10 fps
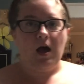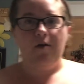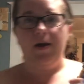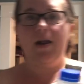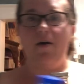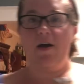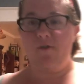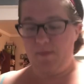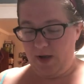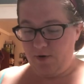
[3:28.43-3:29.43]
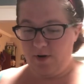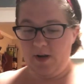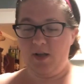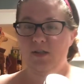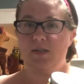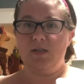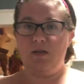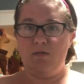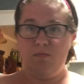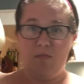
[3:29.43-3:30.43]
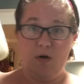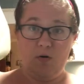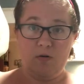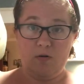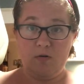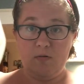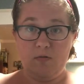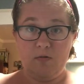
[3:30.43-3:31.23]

All right, now I have all my ingredients. Milk,